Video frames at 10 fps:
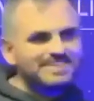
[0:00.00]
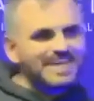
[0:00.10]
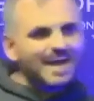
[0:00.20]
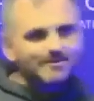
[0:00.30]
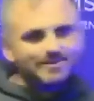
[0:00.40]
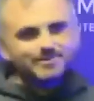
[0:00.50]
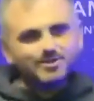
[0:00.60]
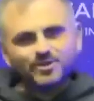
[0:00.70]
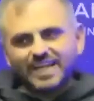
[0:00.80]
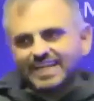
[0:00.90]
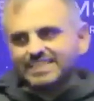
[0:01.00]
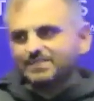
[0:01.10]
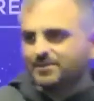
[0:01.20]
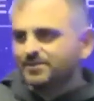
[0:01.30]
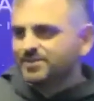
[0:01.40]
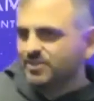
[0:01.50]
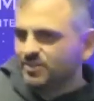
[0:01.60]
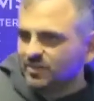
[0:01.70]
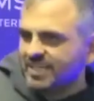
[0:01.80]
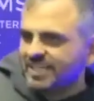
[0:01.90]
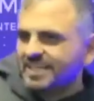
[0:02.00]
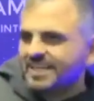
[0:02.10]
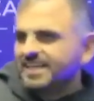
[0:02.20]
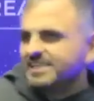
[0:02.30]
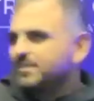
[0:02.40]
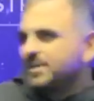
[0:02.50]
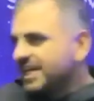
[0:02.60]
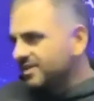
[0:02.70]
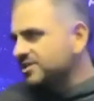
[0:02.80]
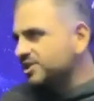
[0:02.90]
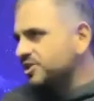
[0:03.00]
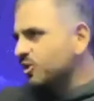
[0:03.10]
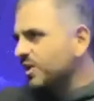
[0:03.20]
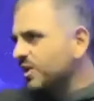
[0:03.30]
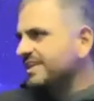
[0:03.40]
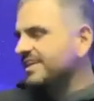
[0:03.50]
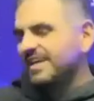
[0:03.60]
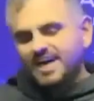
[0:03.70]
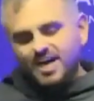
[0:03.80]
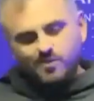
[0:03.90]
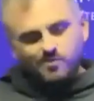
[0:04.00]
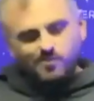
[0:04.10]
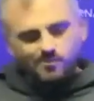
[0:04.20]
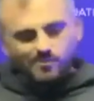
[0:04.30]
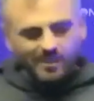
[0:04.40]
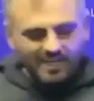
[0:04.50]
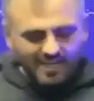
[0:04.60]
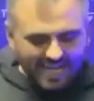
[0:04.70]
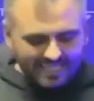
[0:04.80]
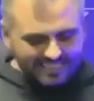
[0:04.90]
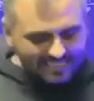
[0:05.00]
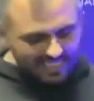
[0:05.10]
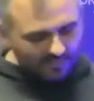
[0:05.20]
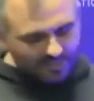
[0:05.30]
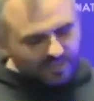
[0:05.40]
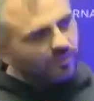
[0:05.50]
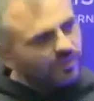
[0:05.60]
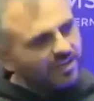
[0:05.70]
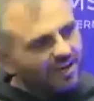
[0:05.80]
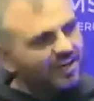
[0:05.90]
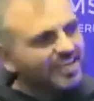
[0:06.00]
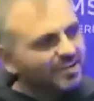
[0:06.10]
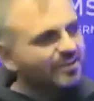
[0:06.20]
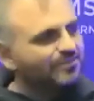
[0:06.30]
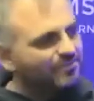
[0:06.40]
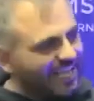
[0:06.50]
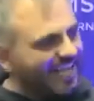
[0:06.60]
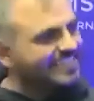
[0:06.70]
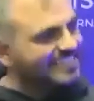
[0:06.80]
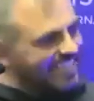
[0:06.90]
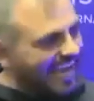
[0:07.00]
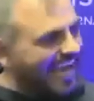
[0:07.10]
Sabbath. I'm so glad to be able to be here to join and to see what's going on here in Flagstaff.